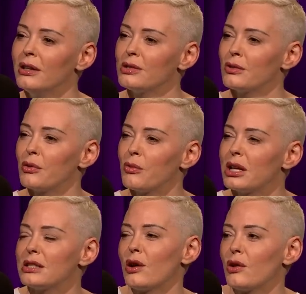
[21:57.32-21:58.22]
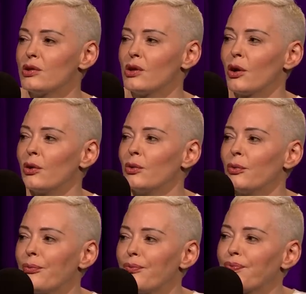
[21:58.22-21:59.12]
So it was also
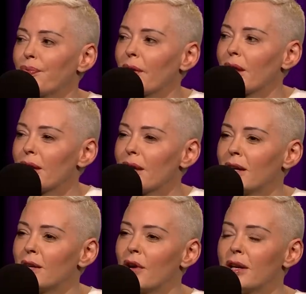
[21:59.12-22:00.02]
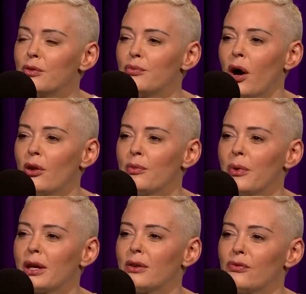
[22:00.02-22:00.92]
like kind of I didn't bother
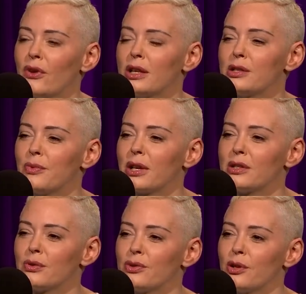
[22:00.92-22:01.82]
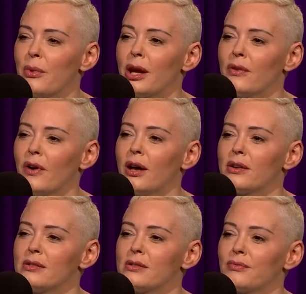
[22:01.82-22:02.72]
making friends because there were so many of
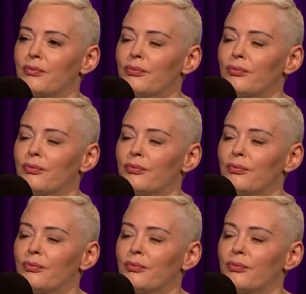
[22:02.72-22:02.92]
us.